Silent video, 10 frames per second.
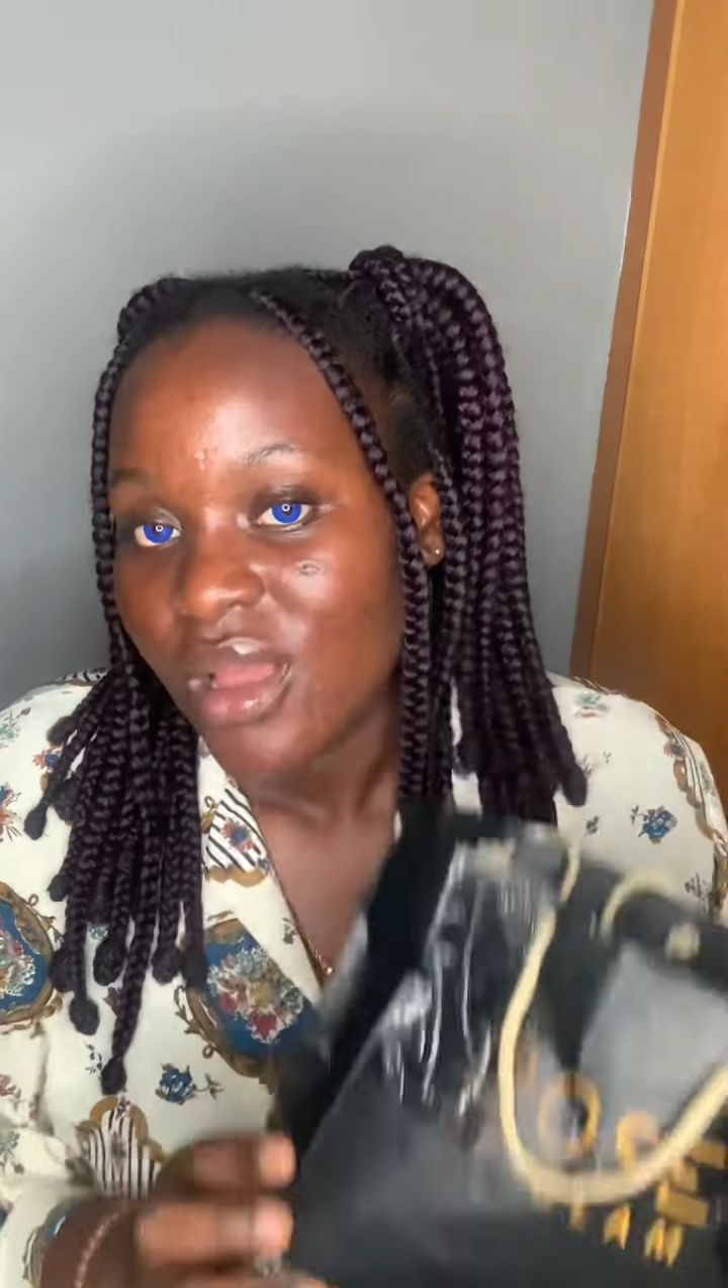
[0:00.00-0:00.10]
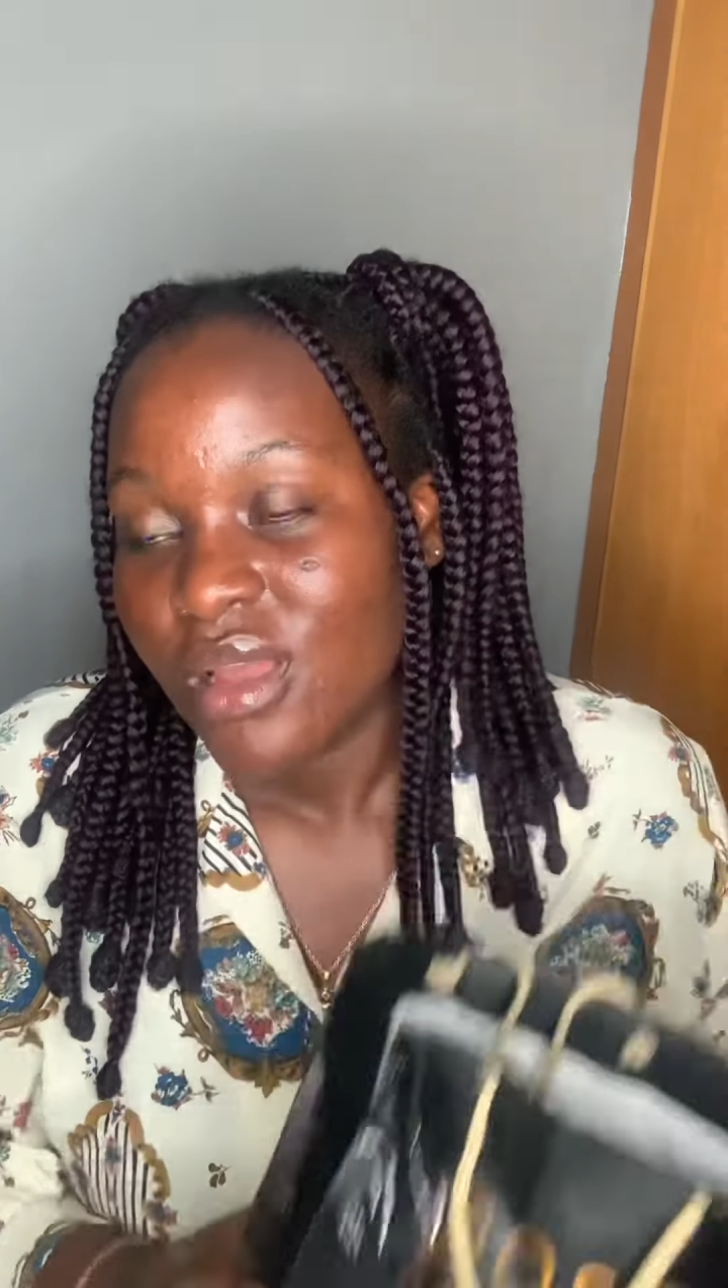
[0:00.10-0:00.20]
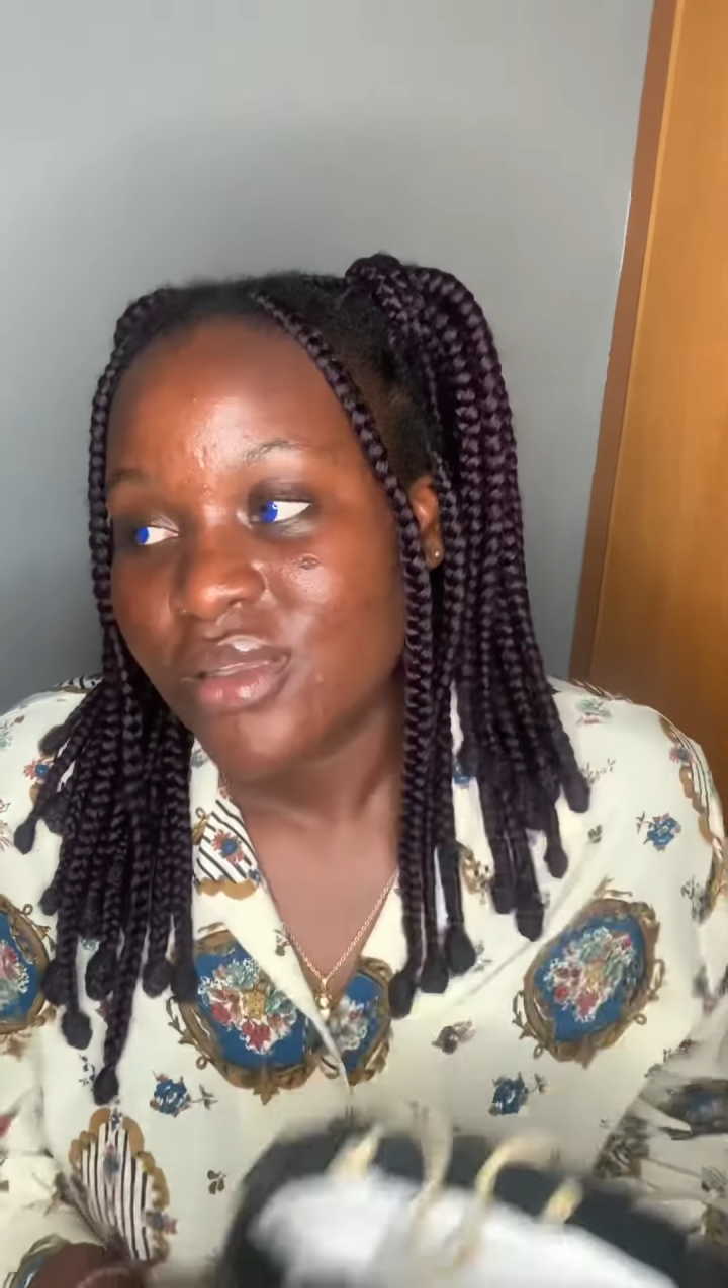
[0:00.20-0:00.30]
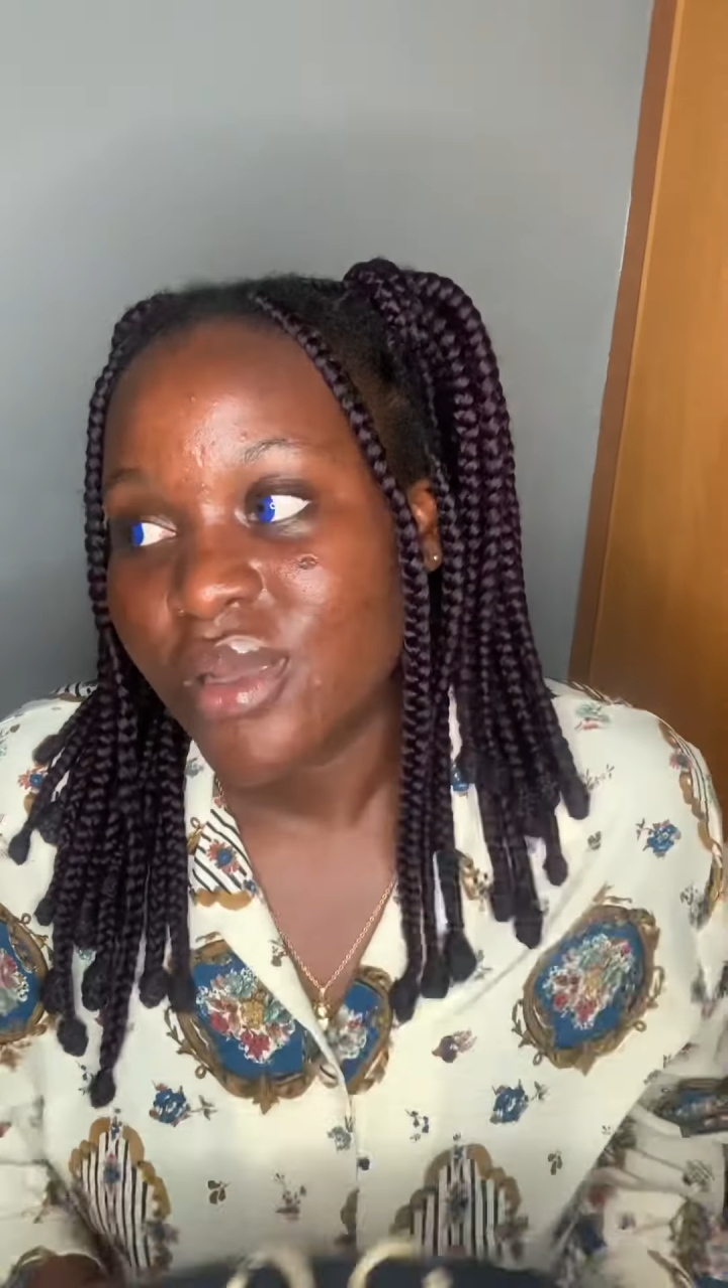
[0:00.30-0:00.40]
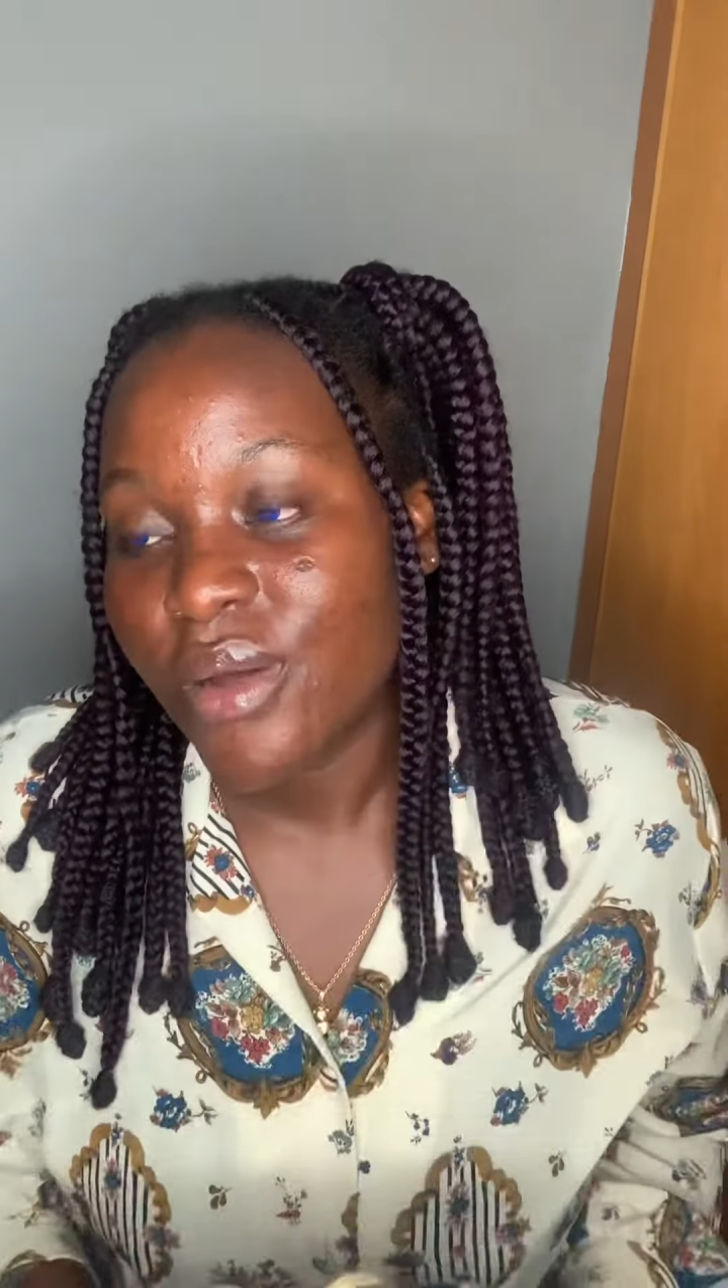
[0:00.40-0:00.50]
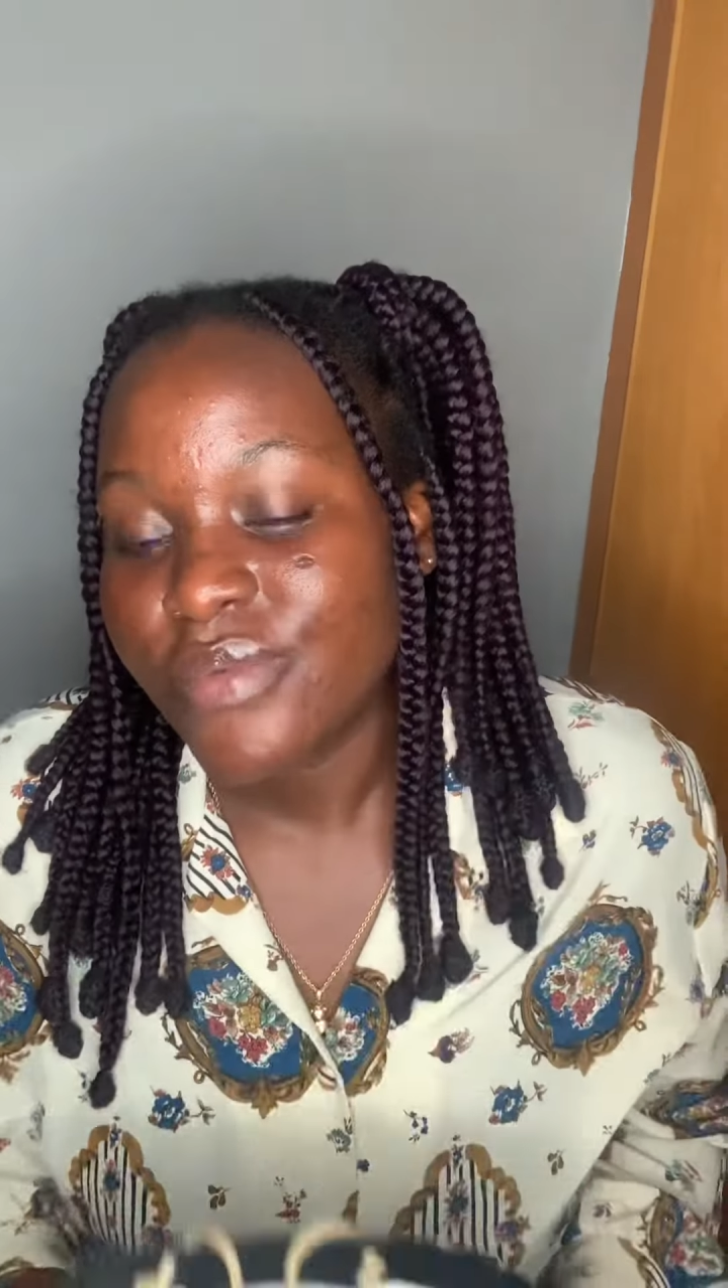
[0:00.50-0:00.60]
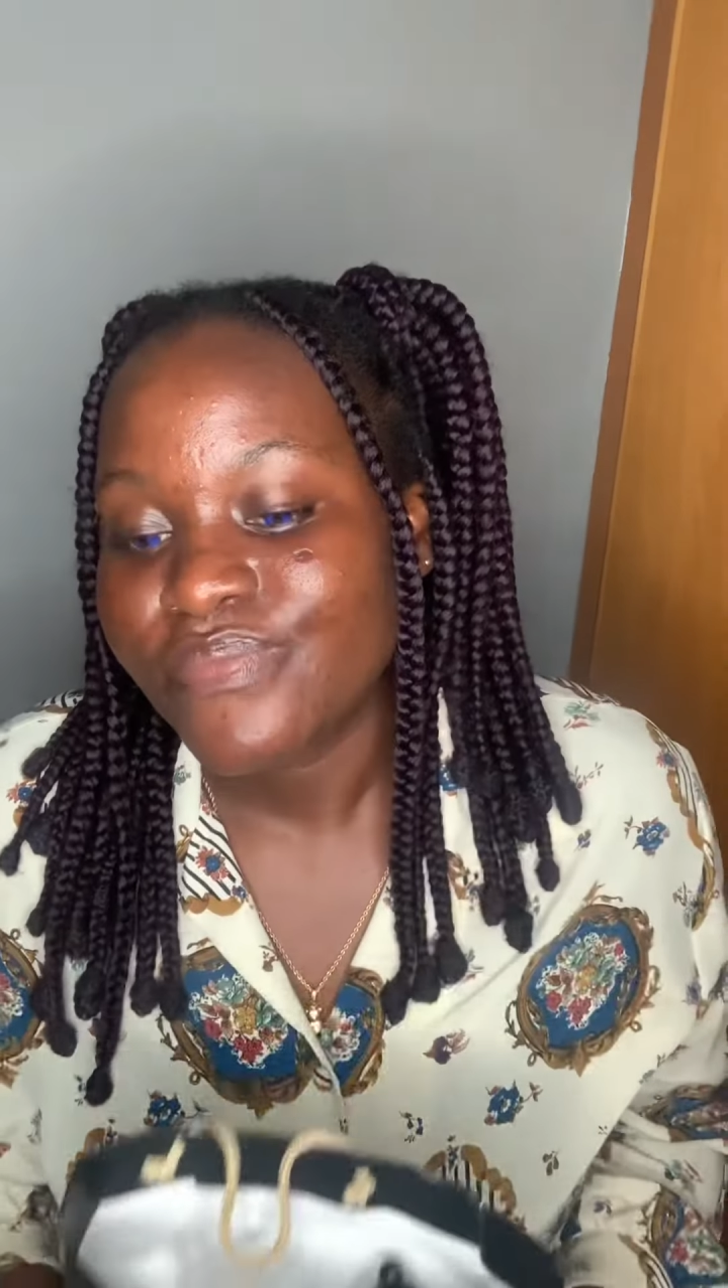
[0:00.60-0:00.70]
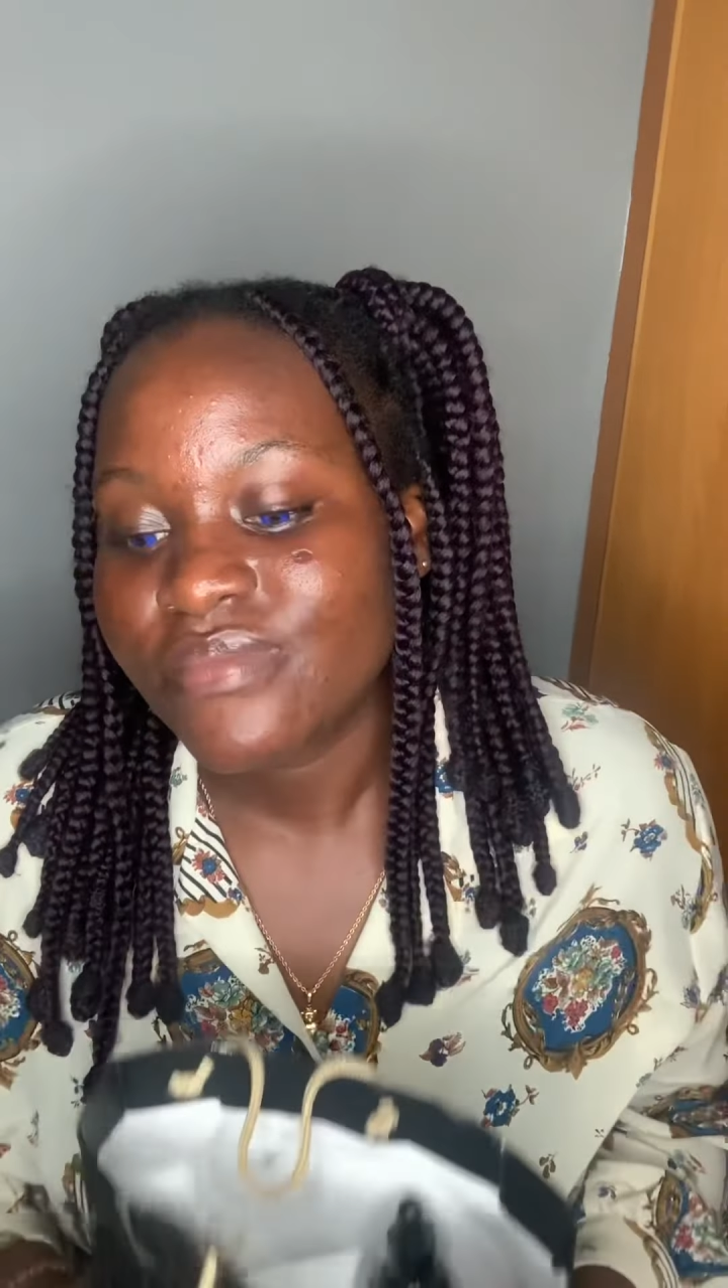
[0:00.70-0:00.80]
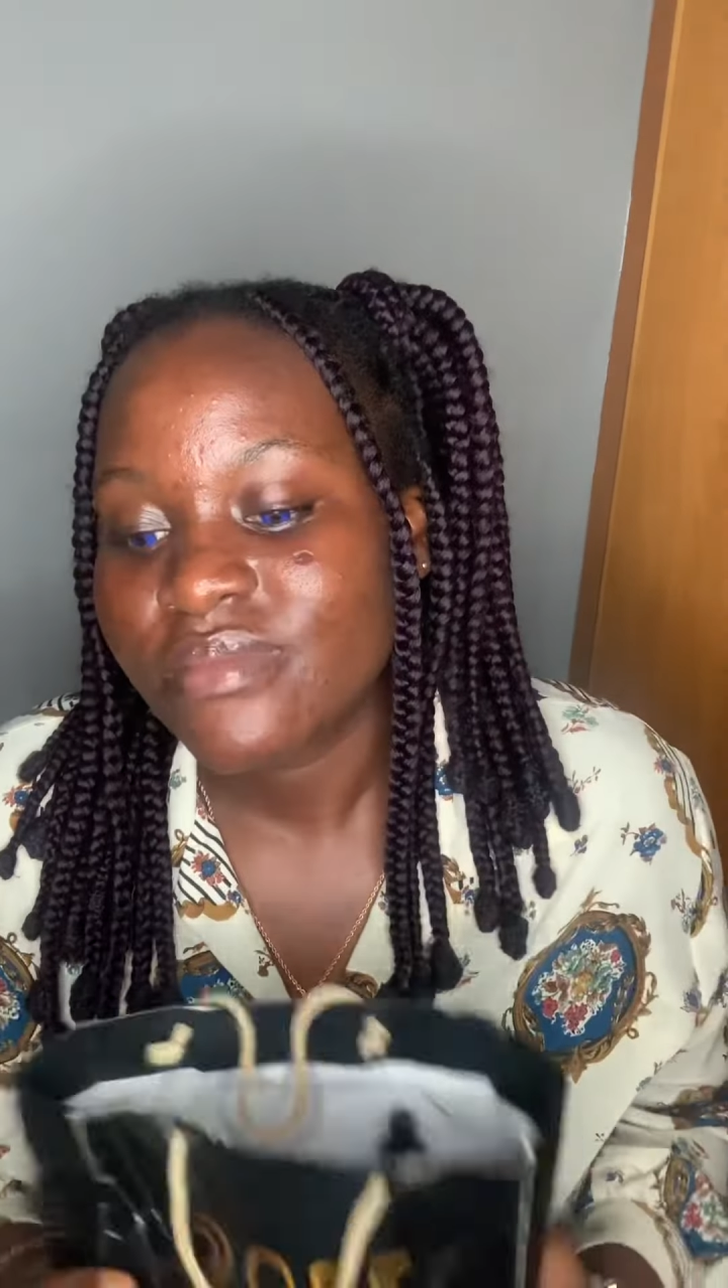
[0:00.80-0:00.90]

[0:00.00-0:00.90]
So